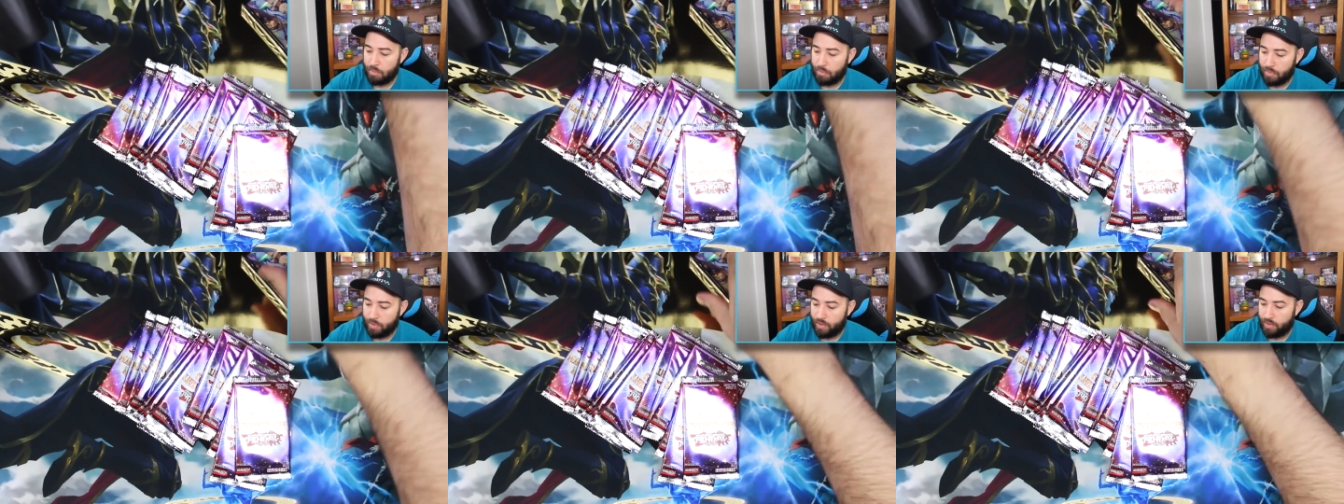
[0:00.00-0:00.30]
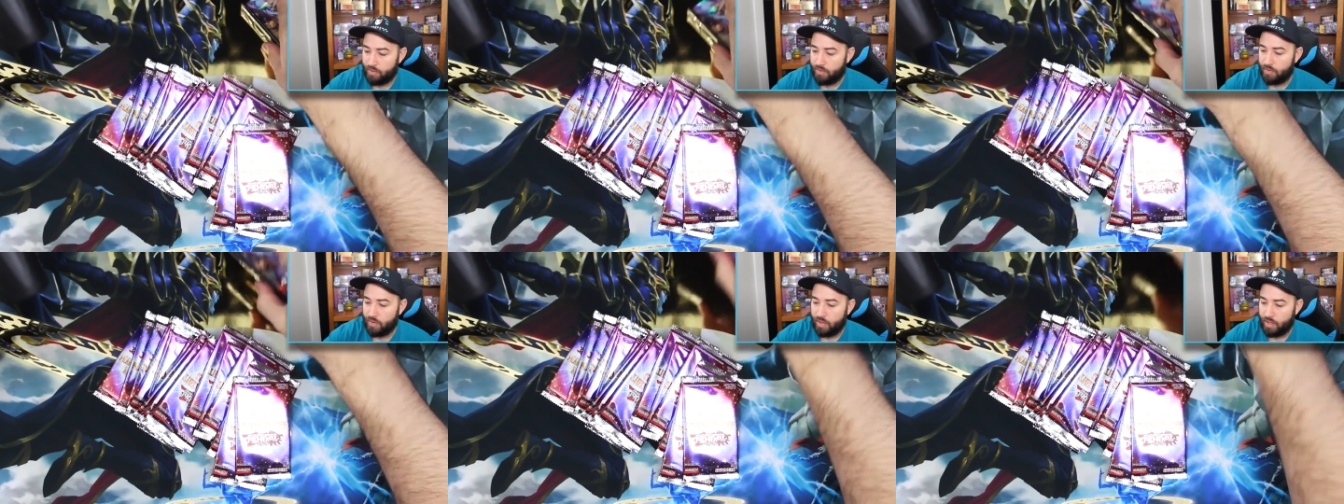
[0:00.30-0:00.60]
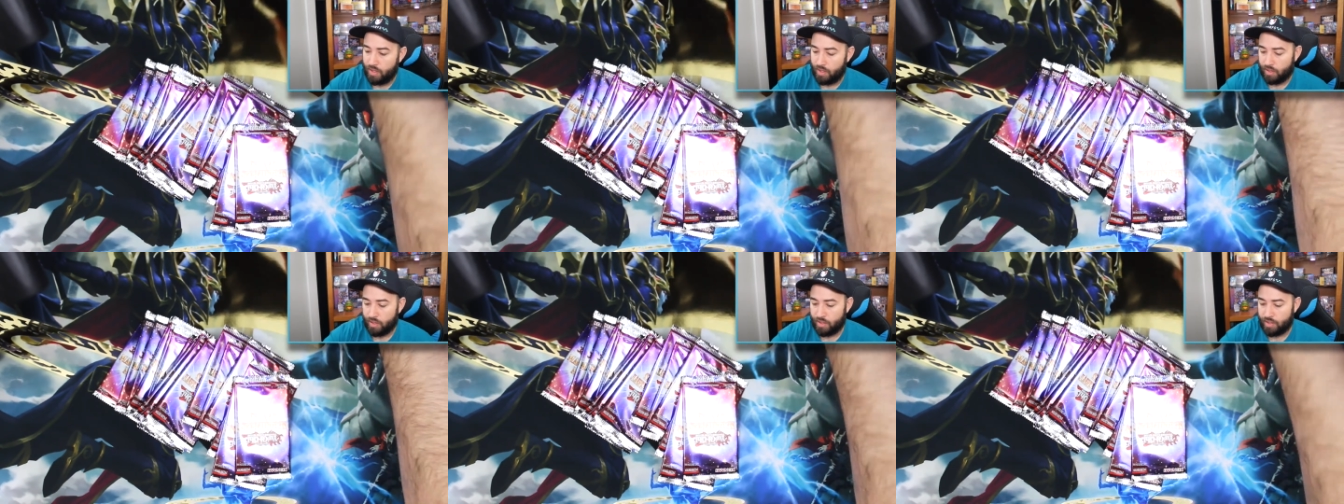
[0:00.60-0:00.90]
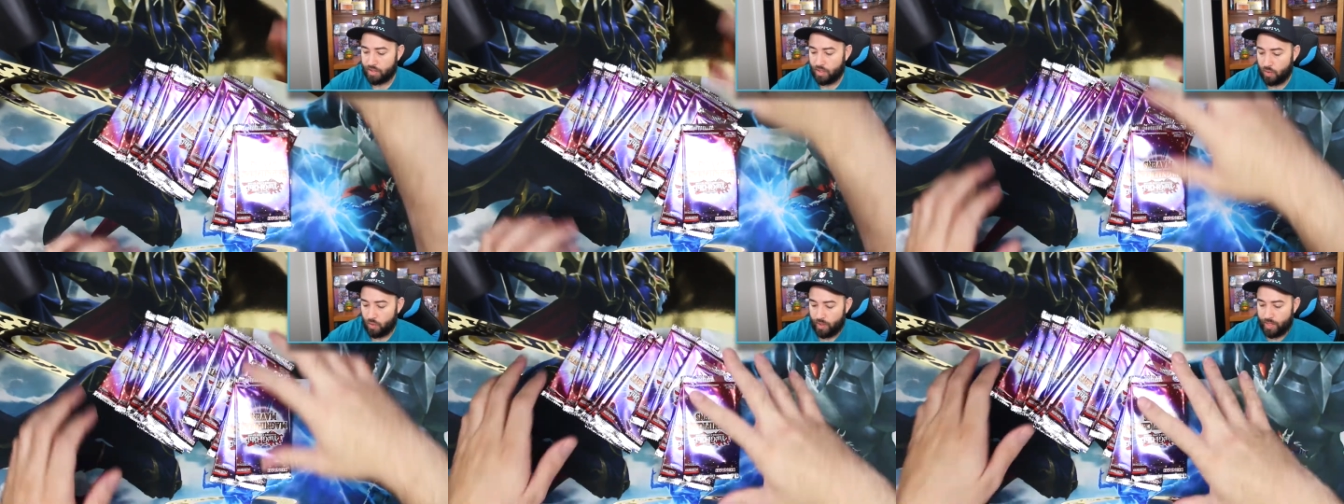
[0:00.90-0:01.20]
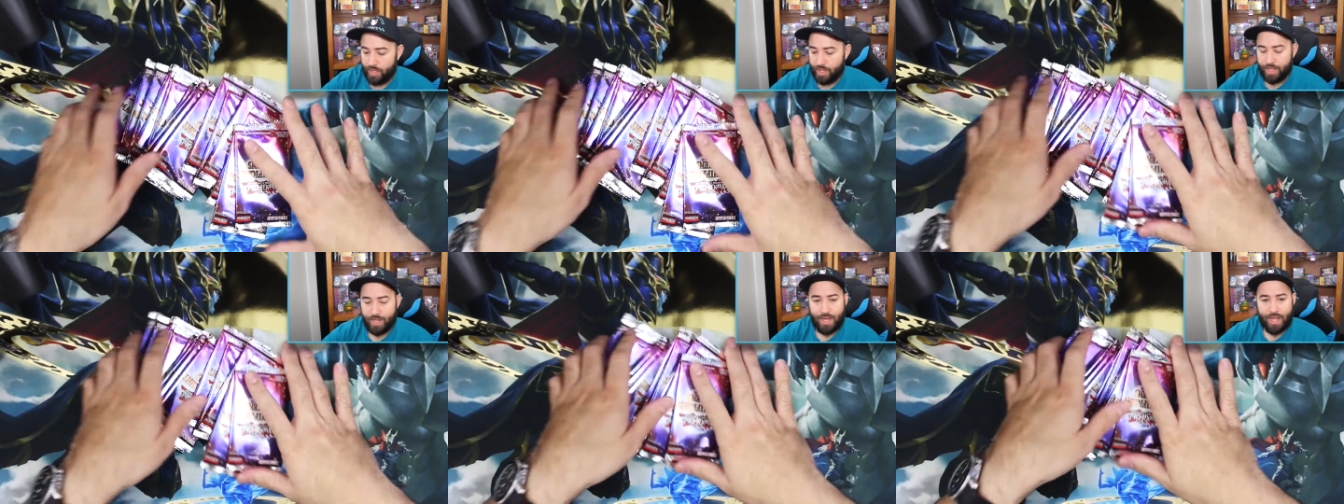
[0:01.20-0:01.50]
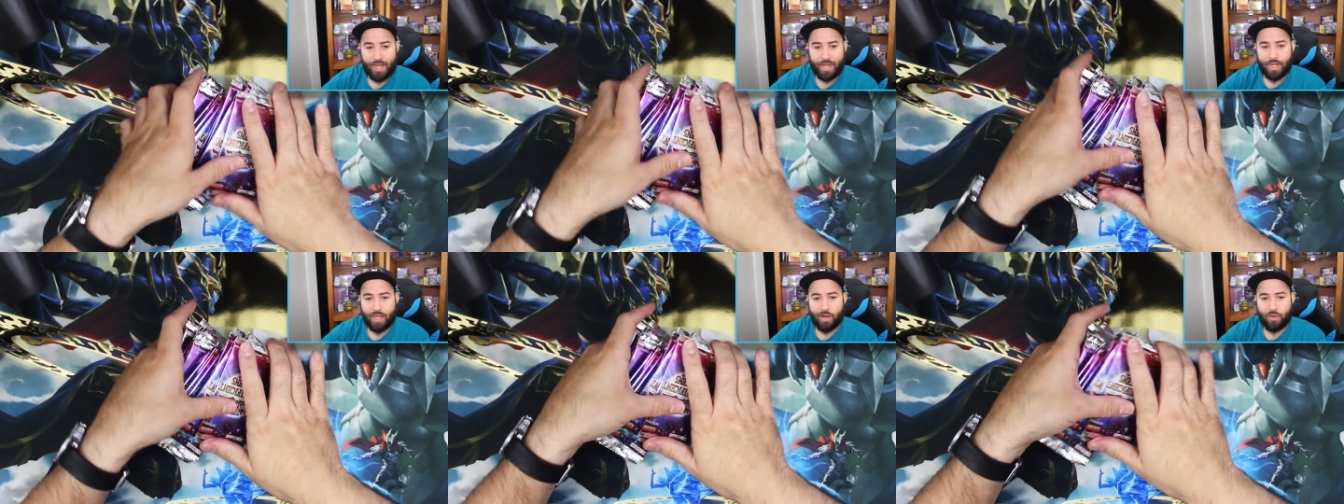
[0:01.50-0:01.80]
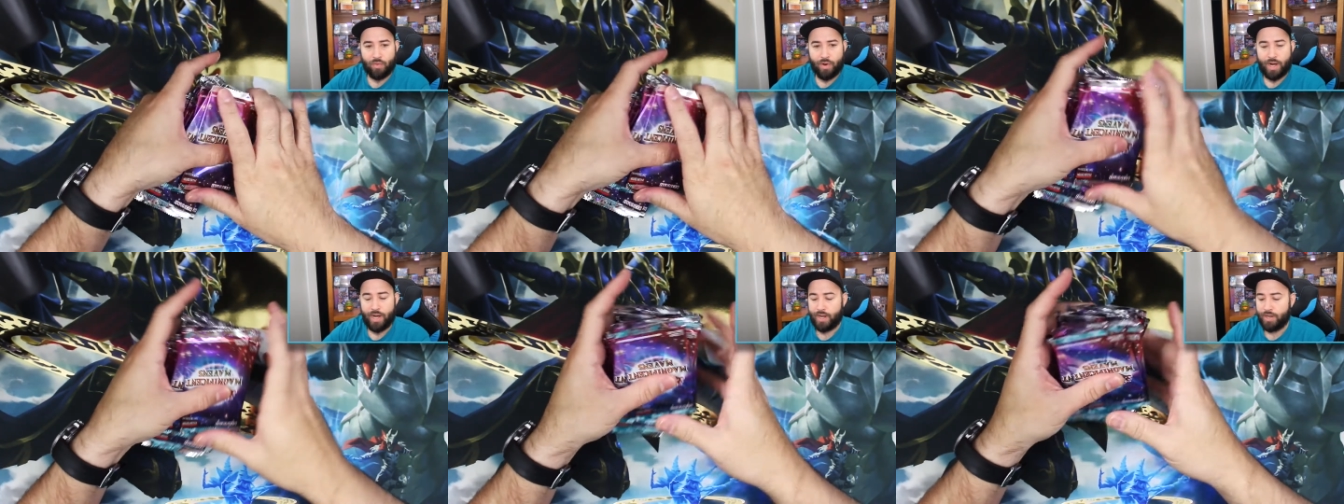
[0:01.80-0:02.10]
but let's go ahead and get
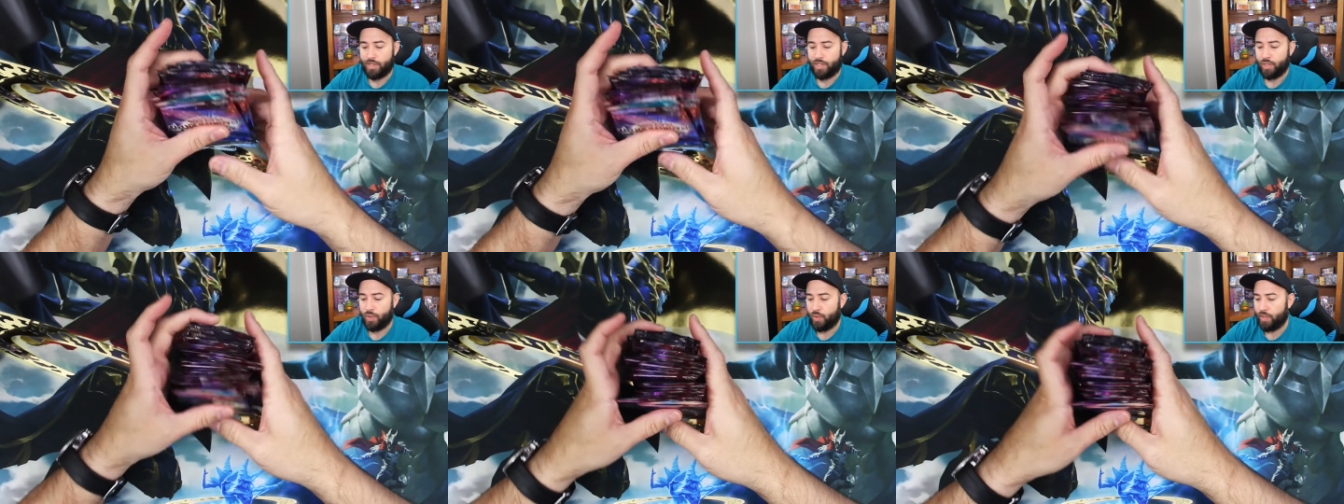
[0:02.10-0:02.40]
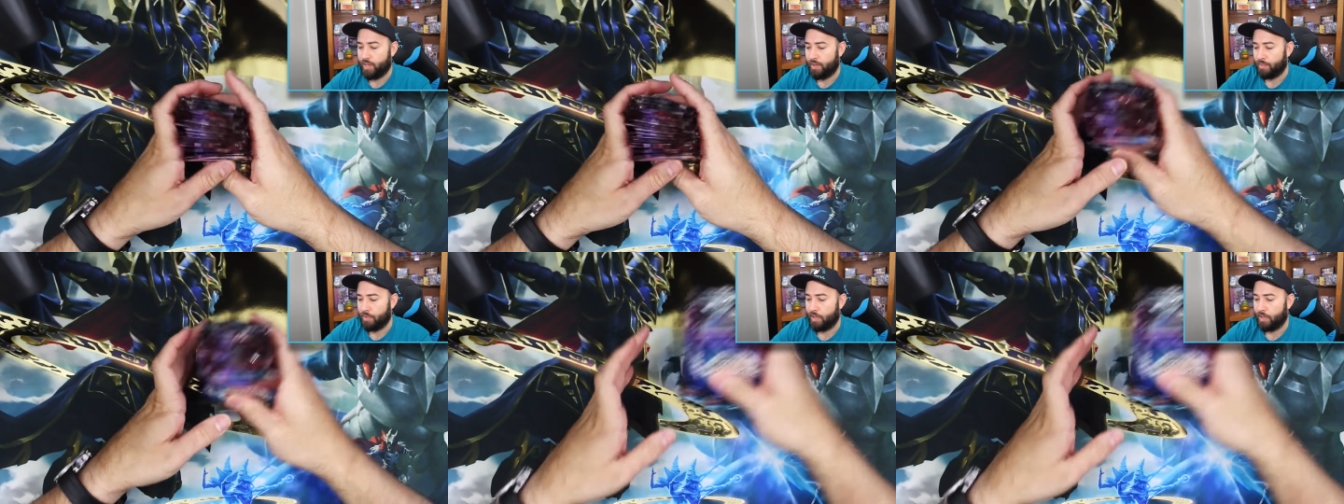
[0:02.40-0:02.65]
right into it.